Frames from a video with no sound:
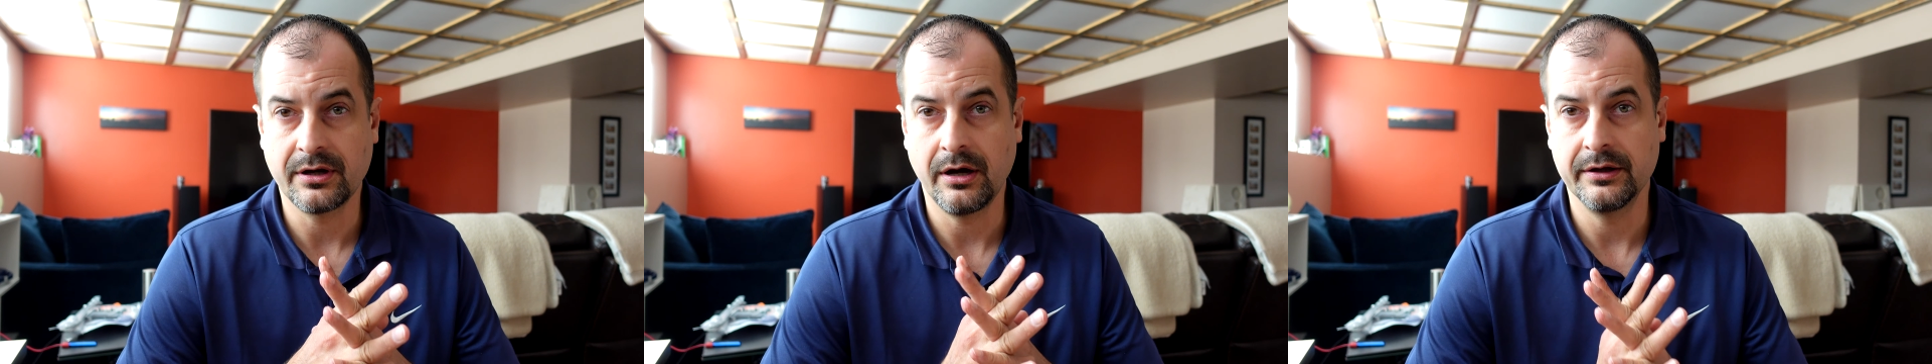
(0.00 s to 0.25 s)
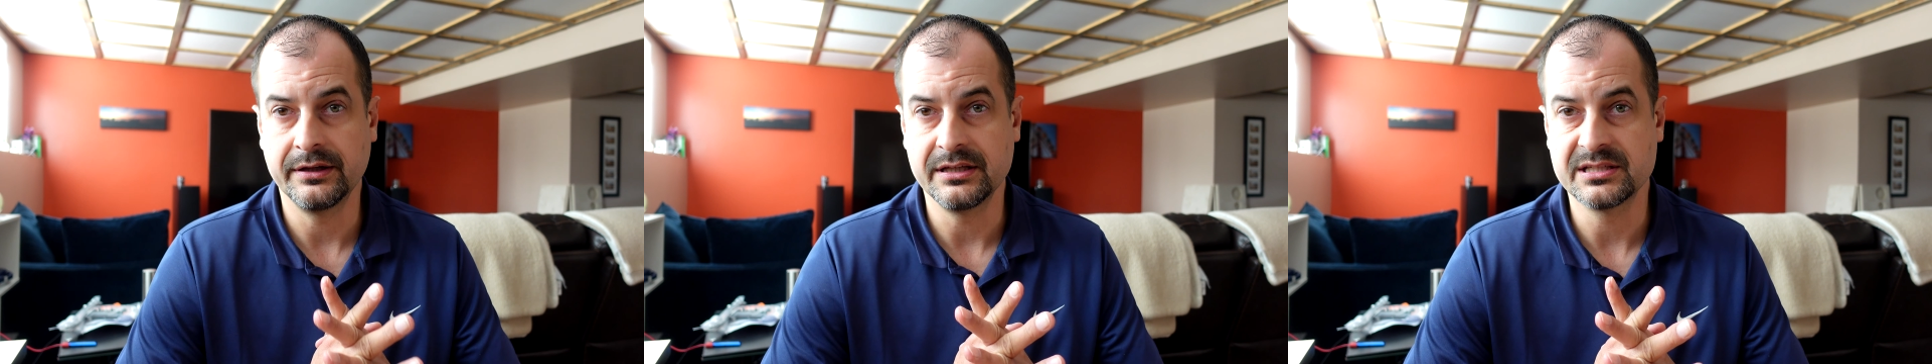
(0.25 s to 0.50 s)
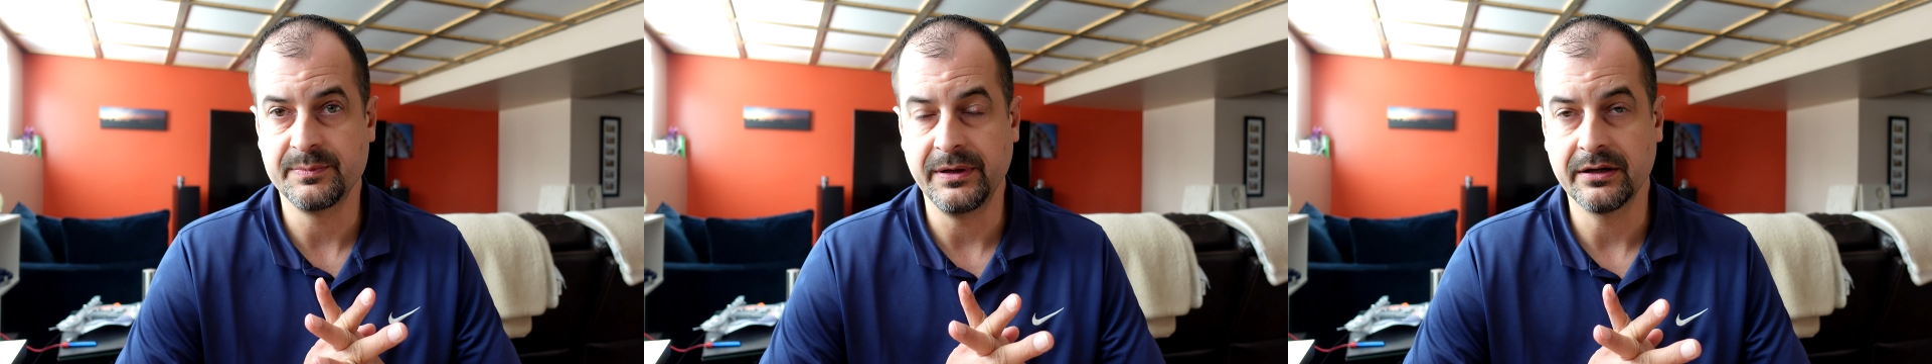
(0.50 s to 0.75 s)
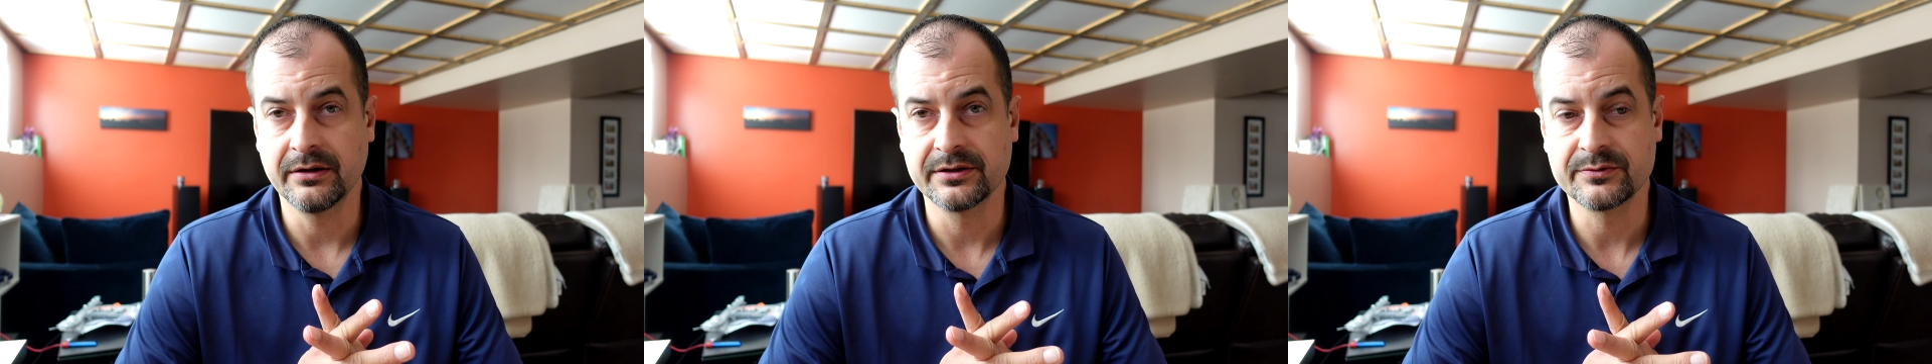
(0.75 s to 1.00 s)
on these
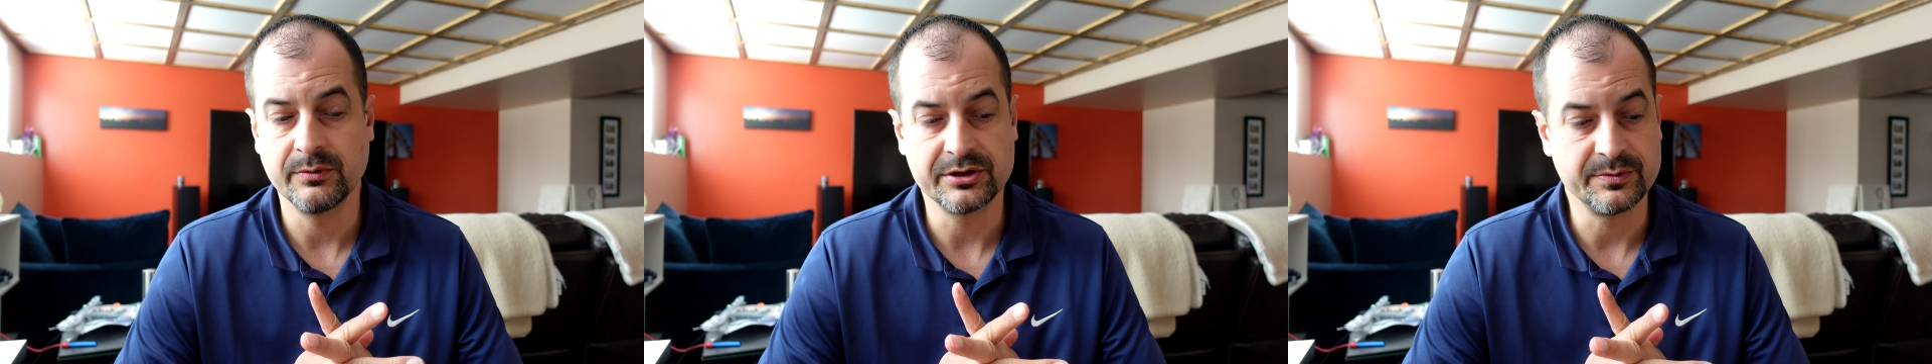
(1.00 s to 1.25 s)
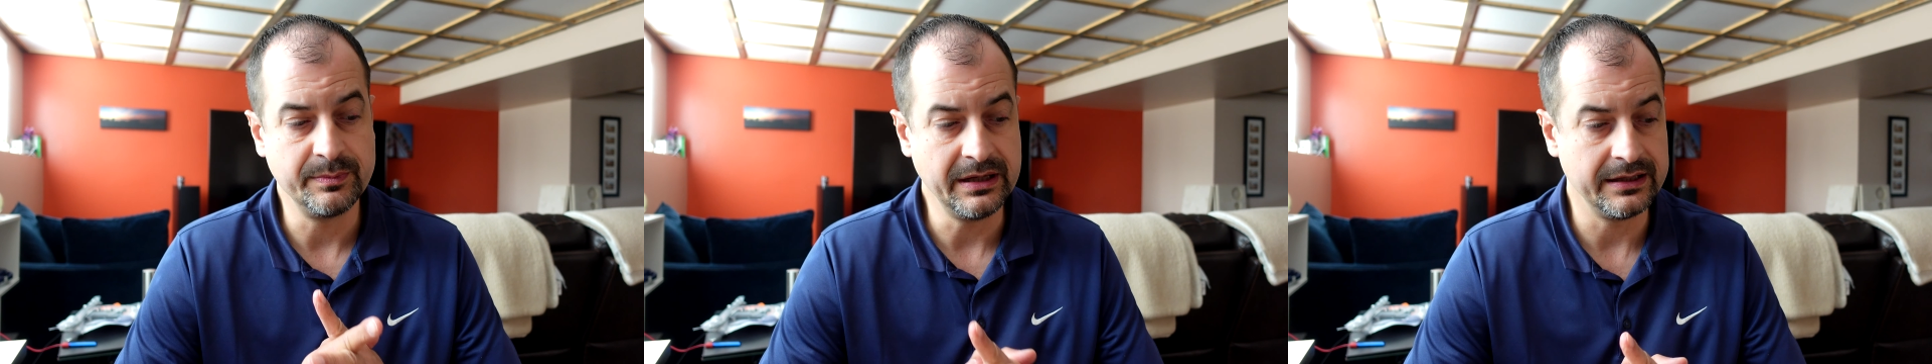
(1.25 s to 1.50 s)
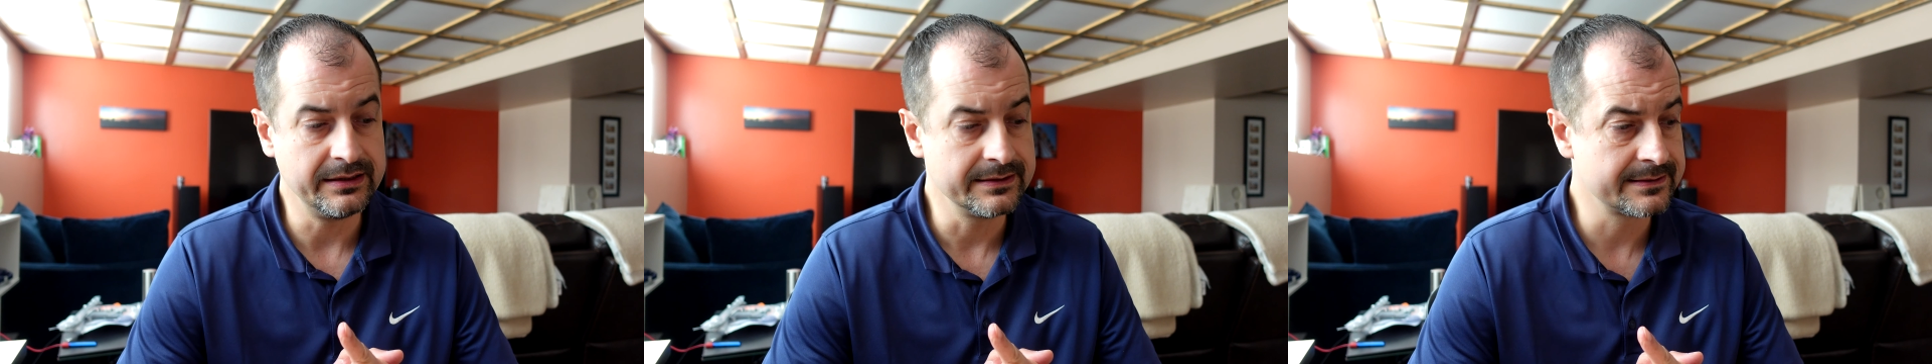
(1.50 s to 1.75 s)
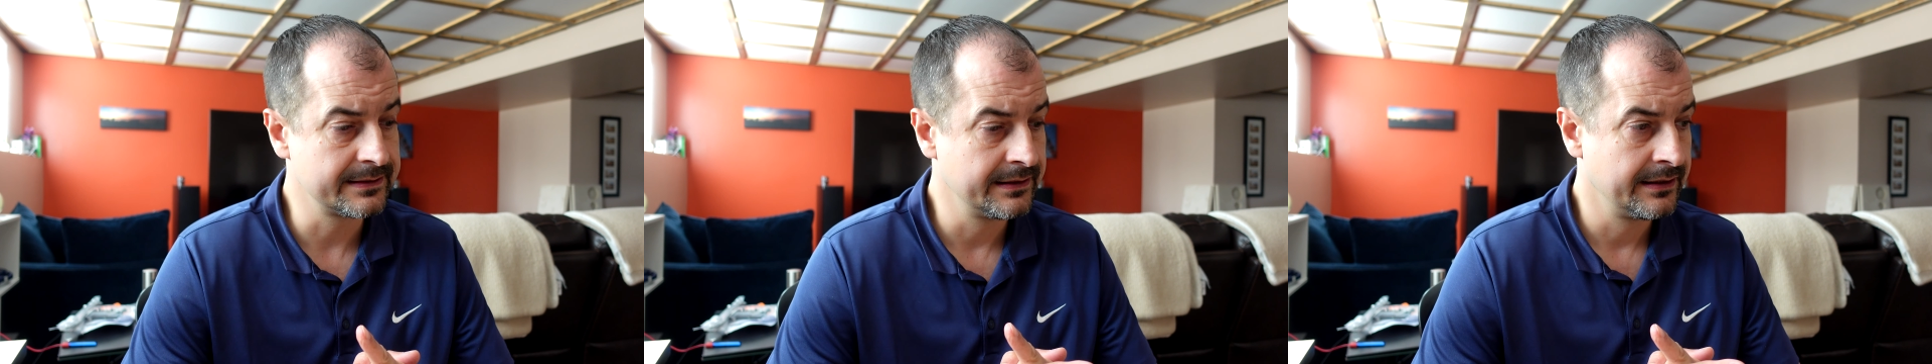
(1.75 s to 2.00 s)
speakers, which means